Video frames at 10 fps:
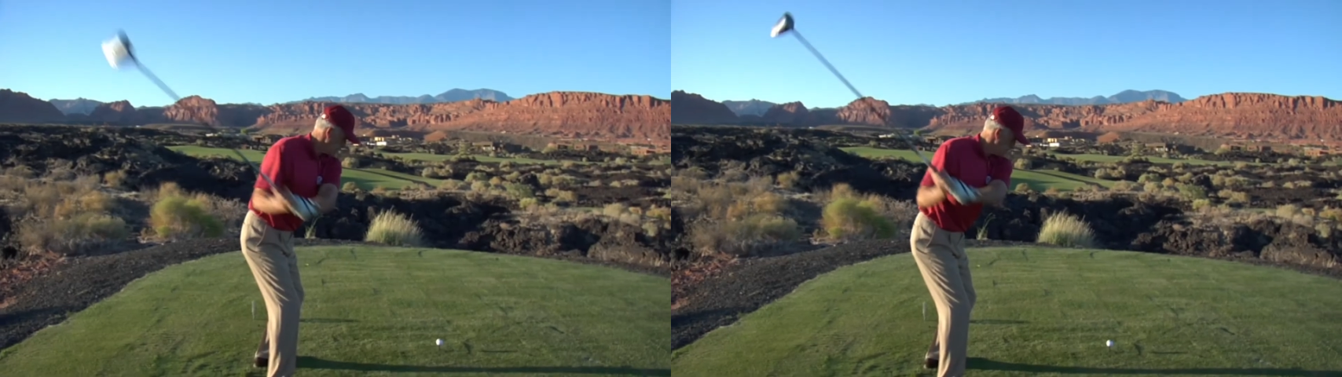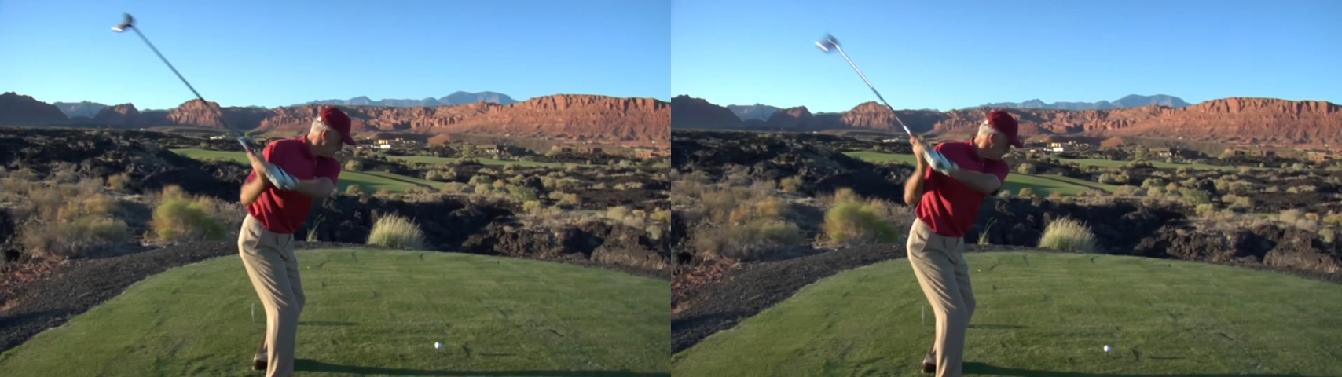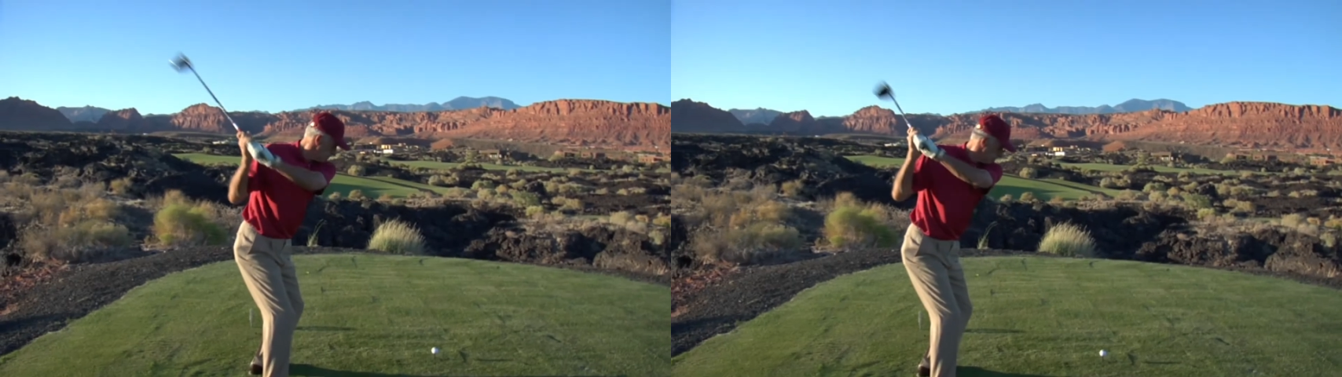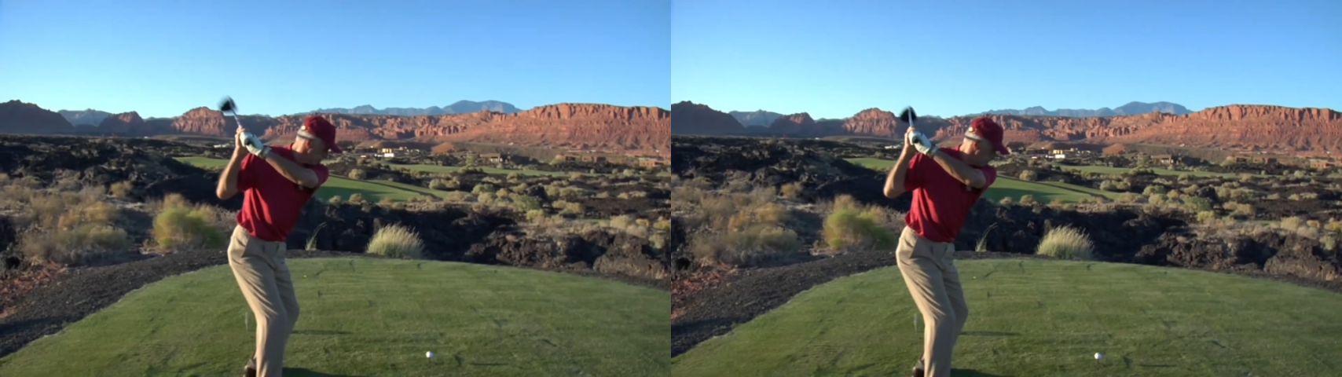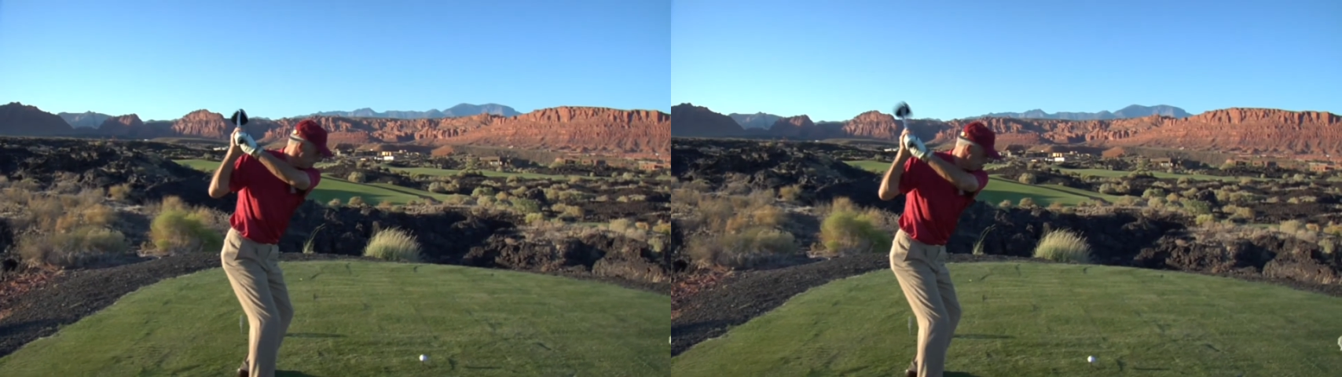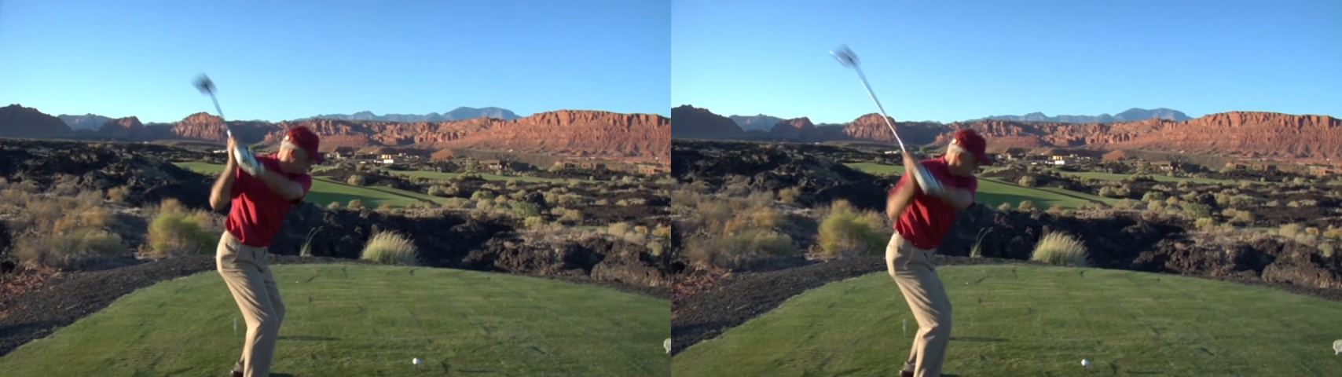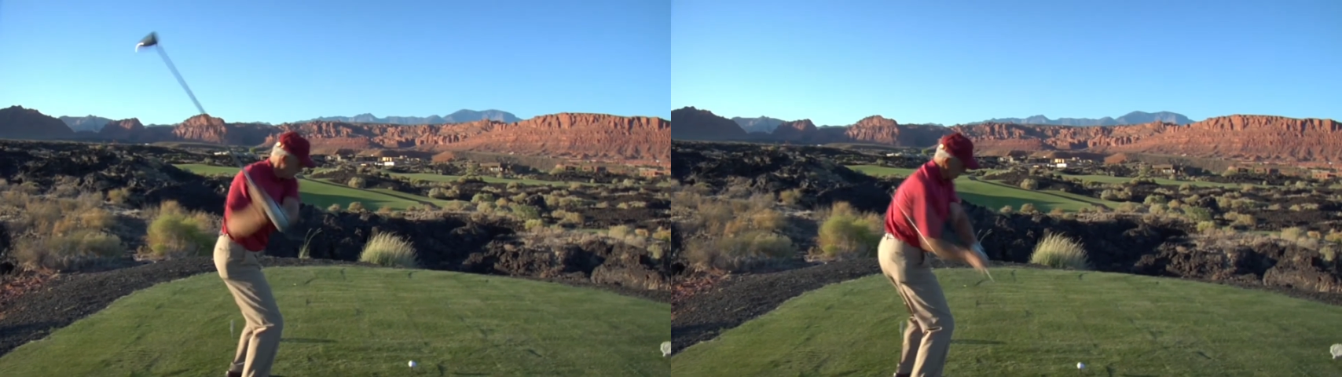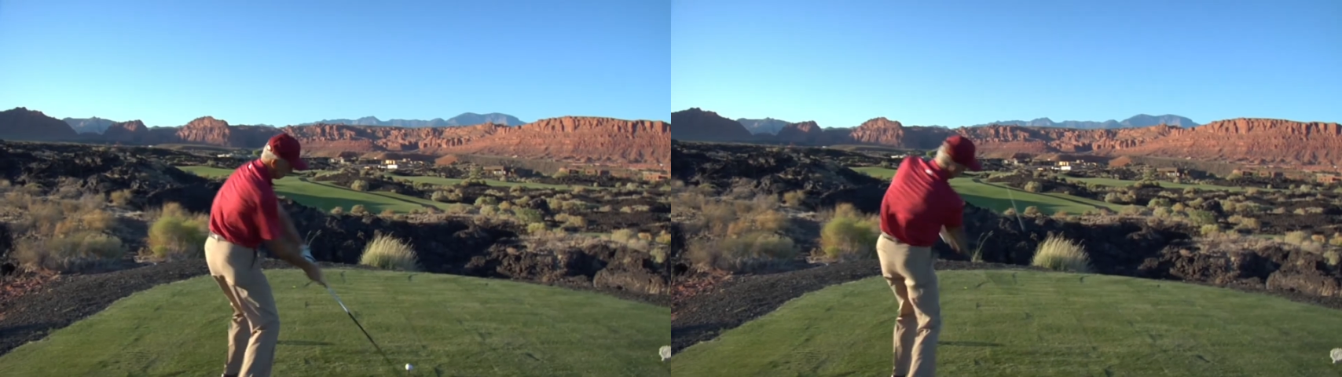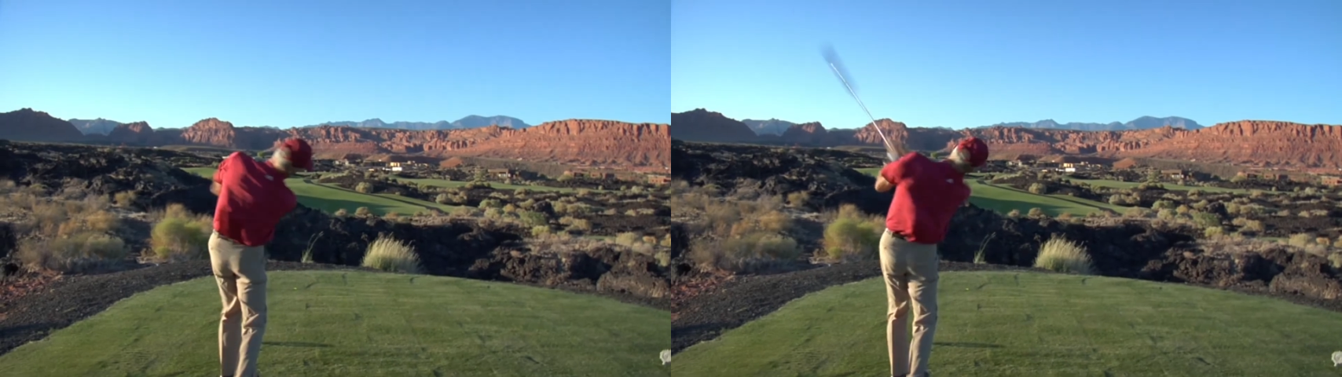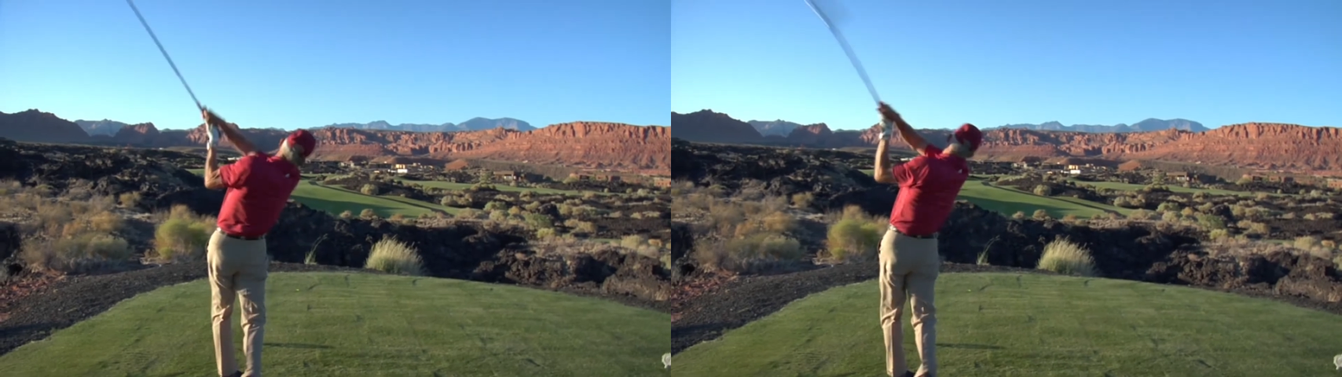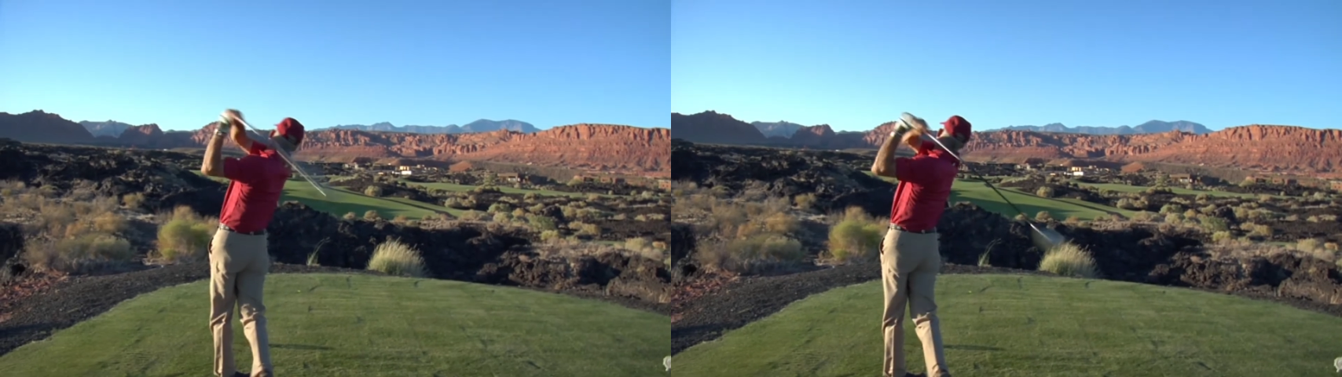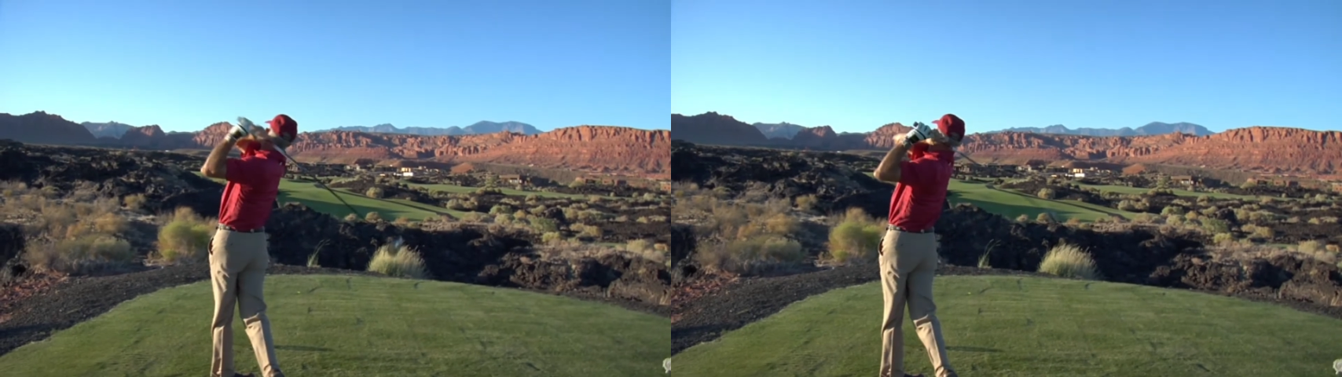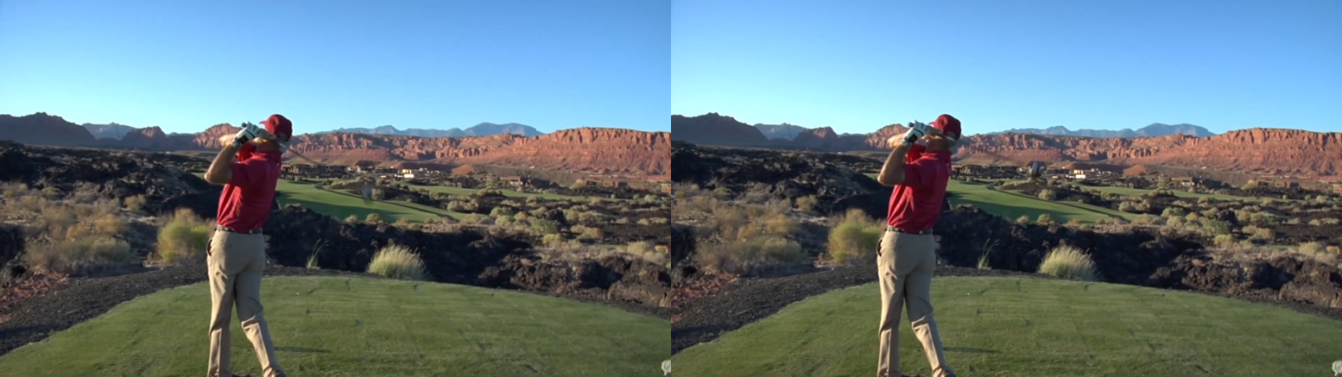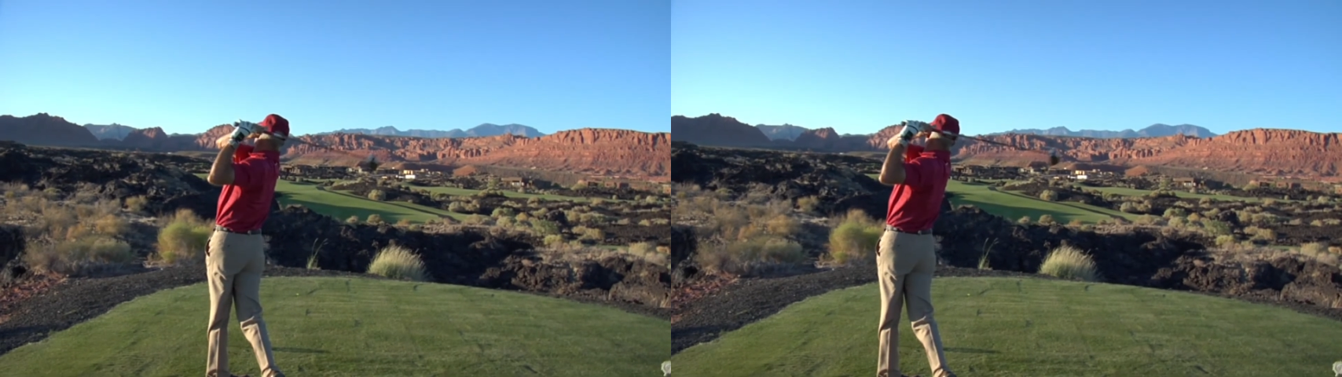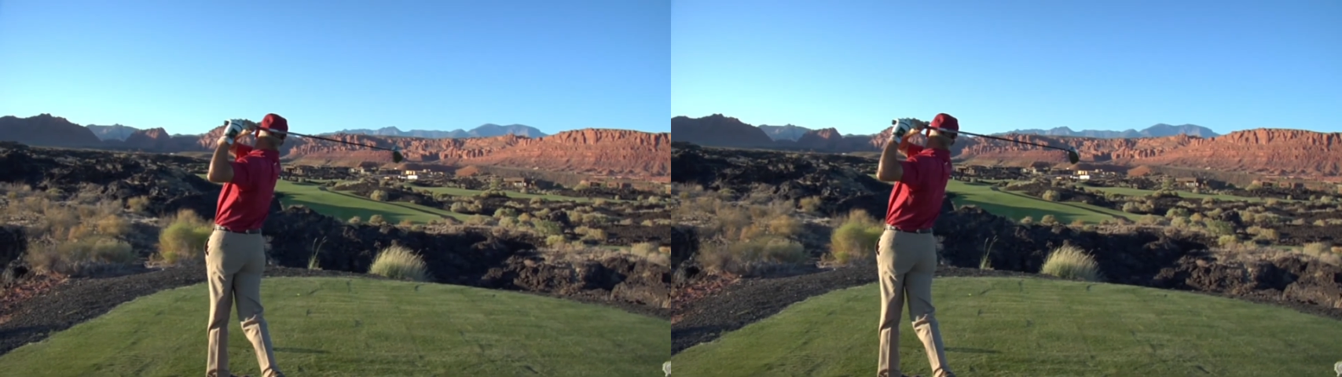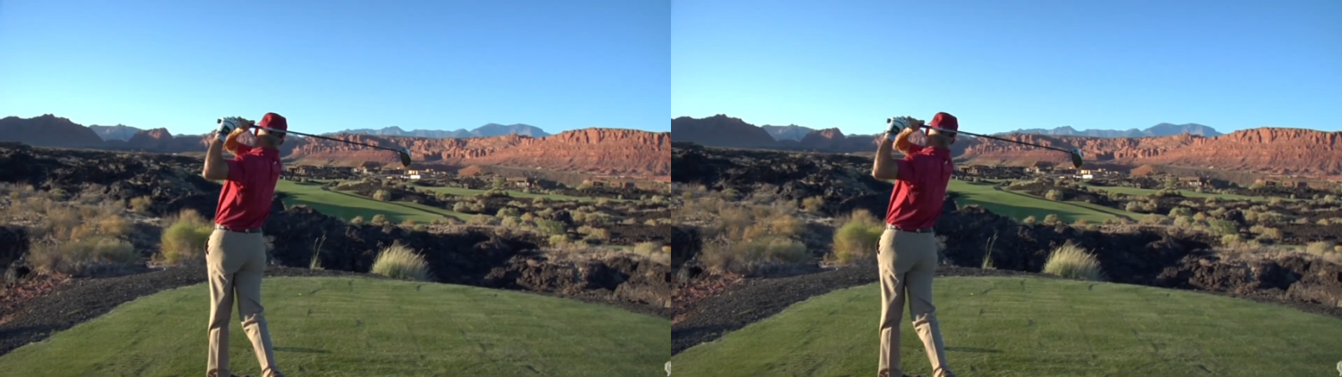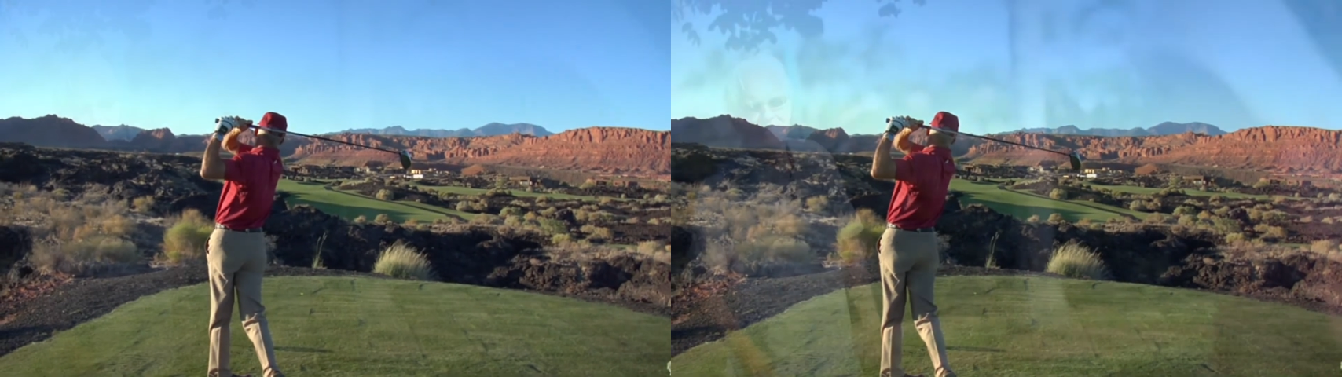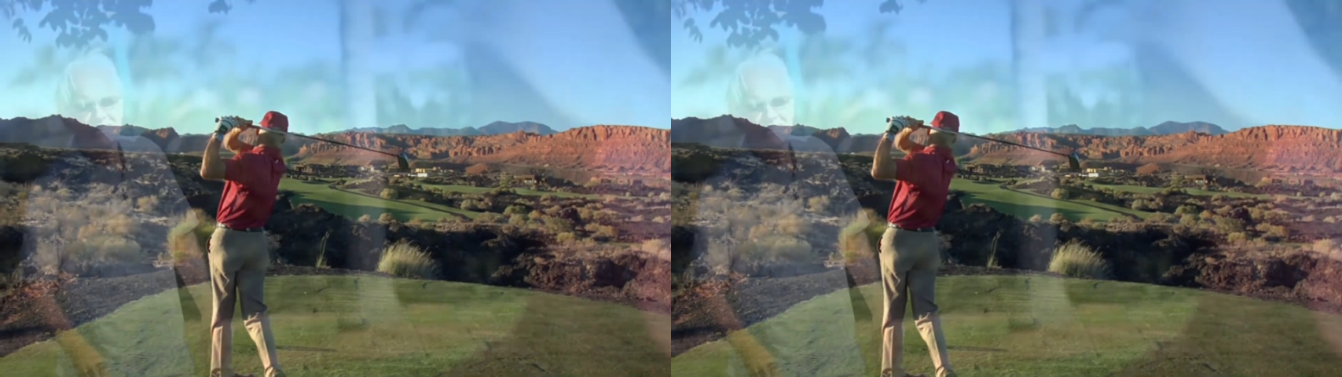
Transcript: [unreadable: no face in view]